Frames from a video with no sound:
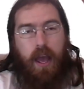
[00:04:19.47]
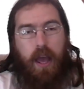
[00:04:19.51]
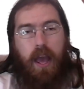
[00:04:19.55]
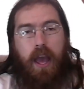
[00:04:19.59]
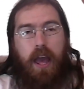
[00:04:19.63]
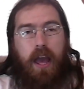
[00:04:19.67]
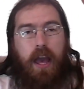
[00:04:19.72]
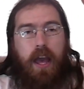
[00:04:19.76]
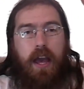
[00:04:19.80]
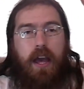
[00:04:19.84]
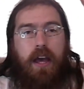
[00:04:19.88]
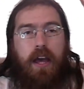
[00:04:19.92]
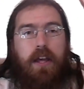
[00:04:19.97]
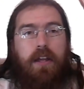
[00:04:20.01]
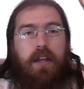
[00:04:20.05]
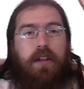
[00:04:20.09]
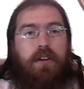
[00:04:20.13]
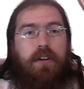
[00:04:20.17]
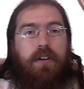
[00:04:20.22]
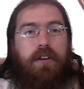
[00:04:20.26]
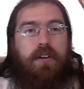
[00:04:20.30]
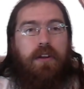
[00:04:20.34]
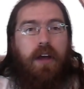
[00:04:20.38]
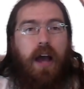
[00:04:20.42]

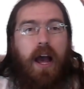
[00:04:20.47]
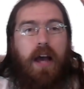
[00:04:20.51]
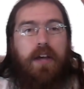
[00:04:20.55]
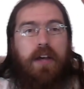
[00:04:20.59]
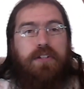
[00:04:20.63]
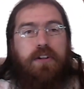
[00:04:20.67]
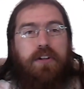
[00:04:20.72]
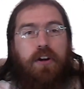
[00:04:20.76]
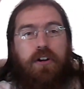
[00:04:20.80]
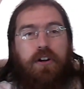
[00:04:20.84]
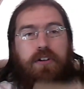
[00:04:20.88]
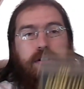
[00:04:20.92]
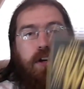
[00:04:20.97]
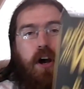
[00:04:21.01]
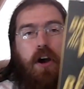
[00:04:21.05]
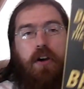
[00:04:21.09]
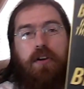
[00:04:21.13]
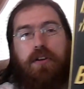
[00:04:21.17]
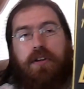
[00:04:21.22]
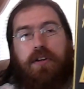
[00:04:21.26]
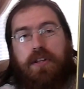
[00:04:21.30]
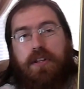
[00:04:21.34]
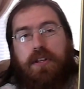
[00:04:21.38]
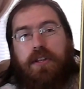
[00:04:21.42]
And I started
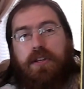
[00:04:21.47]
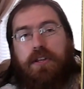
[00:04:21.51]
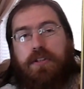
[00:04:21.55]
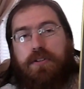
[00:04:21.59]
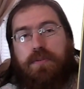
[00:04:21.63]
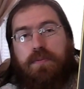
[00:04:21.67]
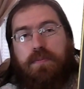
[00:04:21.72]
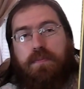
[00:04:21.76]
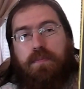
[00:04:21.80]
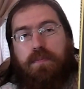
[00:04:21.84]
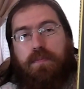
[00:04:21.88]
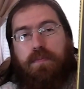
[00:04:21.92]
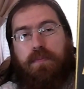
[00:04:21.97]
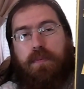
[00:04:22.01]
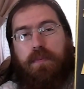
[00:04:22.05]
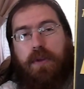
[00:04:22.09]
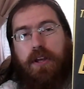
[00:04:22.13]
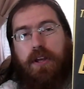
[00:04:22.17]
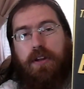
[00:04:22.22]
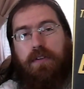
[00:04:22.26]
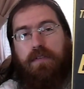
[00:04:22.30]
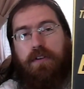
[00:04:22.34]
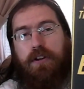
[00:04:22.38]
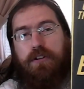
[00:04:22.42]
talking to this
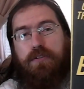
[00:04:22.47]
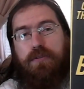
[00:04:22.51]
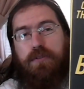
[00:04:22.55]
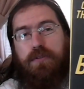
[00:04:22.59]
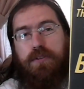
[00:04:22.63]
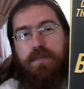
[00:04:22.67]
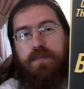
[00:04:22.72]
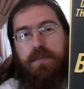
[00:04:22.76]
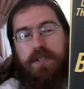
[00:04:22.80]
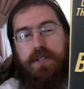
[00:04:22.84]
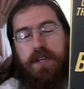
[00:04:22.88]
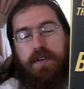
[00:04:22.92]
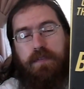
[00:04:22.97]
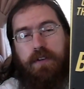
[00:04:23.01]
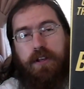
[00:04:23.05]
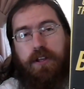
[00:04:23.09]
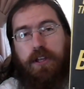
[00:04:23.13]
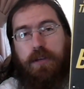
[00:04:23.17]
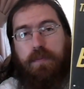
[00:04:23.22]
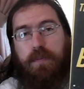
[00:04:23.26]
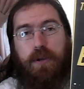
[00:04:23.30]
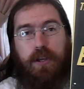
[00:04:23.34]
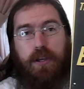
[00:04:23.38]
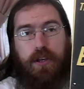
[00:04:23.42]
individual
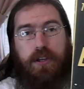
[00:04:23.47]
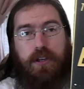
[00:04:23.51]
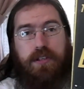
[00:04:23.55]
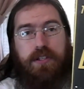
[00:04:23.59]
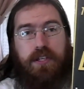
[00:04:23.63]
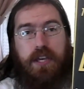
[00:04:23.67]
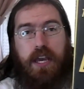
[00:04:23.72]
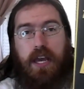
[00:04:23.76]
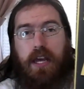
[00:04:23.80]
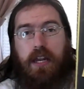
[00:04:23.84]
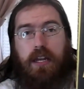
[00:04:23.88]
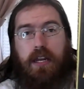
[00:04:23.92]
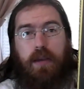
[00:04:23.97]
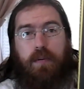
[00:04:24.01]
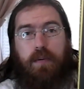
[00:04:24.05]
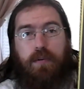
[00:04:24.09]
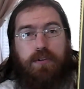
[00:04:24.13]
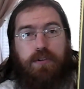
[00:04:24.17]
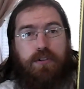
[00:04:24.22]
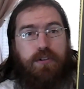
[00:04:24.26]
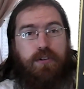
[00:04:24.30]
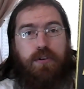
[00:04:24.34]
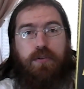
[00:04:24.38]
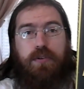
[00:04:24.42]
specifically because, again, he
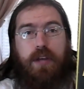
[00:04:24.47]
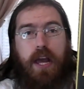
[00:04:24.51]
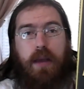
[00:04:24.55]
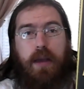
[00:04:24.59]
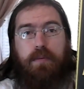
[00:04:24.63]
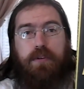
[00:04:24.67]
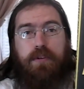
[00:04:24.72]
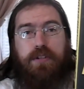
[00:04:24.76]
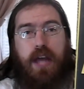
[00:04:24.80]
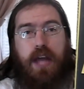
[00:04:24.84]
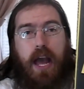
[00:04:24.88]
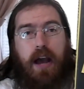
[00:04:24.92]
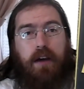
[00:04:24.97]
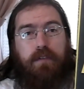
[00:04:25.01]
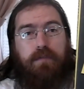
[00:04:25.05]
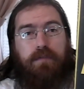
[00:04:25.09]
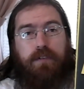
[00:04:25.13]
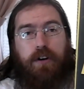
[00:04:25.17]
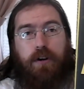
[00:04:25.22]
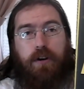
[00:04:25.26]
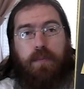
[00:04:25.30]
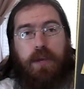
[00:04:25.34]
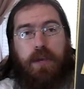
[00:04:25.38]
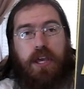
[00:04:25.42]
was two tables down
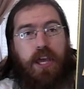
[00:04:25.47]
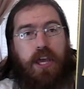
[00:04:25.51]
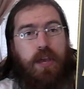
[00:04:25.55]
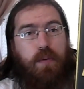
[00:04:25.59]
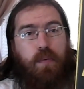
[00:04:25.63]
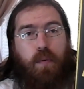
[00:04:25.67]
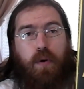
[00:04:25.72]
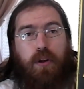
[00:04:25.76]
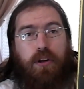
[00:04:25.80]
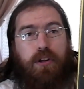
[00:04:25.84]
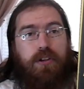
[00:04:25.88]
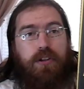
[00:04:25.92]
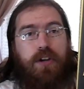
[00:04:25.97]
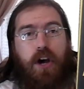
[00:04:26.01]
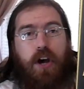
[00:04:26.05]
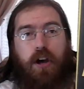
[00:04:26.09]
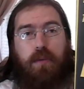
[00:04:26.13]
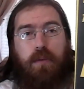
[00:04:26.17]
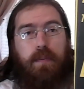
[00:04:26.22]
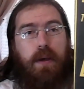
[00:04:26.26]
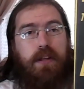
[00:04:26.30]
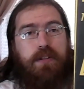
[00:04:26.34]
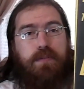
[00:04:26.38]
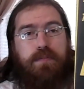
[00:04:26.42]
from me. He wanted to
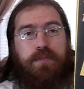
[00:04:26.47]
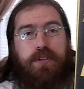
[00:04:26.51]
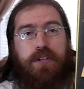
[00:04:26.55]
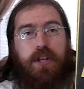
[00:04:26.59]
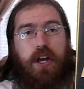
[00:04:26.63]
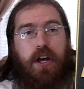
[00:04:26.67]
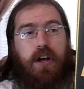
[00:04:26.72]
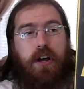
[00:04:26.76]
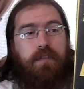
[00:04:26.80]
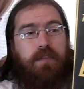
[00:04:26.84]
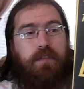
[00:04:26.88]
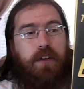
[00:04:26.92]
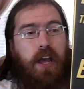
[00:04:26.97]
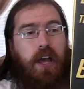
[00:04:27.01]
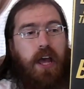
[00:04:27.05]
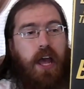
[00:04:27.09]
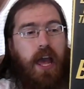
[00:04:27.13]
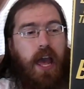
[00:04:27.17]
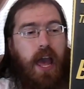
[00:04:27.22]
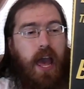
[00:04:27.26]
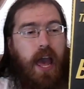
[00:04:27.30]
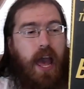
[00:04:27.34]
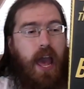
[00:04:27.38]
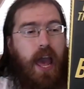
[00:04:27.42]
talk about some stuff.
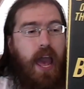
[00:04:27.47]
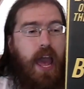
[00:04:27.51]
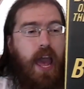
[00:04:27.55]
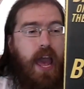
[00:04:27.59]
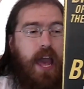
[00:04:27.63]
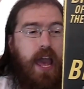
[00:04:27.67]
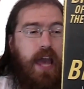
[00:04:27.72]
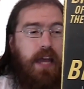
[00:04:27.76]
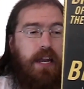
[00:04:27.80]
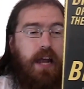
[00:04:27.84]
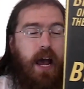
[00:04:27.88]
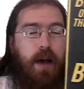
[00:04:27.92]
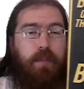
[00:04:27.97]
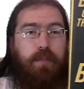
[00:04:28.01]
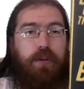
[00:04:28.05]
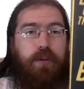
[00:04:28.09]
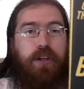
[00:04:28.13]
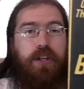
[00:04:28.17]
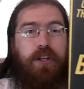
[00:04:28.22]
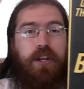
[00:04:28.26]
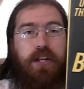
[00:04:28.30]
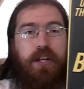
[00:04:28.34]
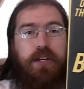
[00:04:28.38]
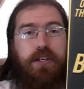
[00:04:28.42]
And I'm
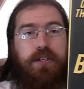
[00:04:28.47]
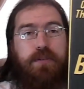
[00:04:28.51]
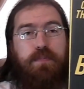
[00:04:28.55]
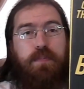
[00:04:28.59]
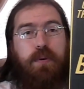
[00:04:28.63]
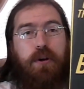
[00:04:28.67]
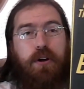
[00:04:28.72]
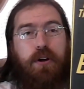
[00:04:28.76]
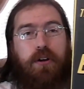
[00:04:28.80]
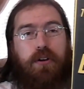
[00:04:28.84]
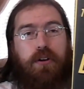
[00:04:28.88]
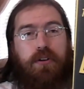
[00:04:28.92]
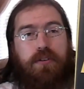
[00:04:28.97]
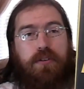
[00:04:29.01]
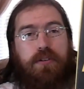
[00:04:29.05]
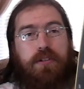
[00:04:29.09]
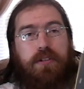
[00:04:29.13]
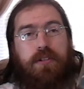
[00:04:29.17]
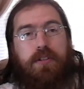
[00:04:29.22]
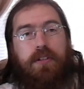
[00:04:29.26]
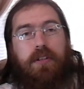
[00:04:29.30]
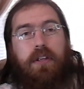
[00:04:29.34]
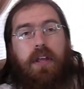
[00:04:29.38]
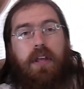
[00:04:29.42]
looking at his
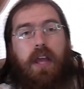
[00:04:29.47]
books.